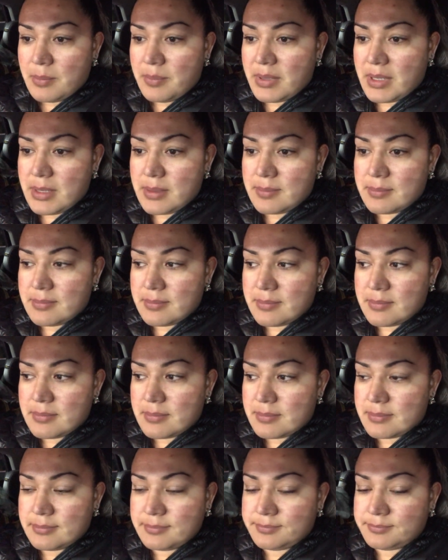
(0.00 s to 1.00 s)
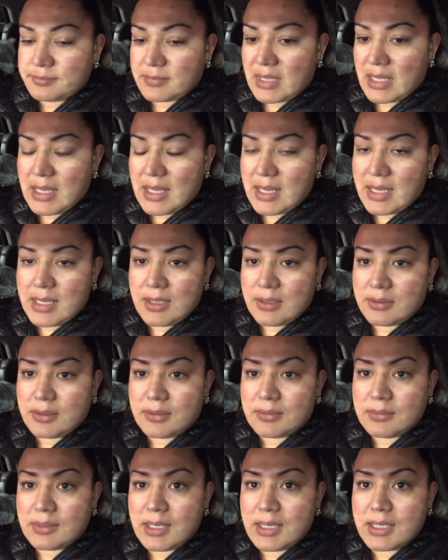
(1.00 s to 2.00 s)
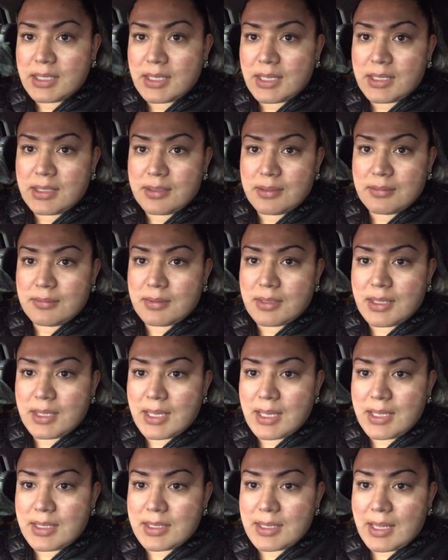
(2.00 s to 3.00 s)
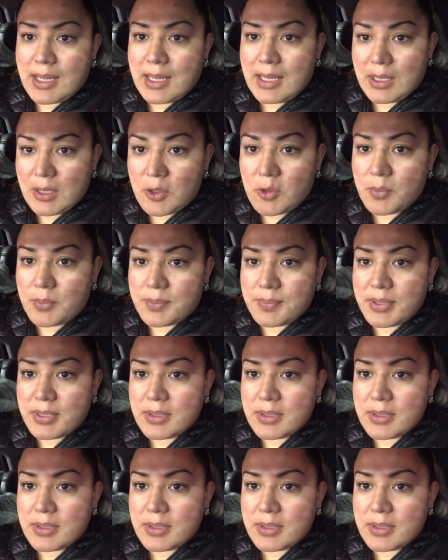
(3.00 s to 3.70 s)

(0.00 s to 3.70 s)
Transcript: but I don't know. I, I can't help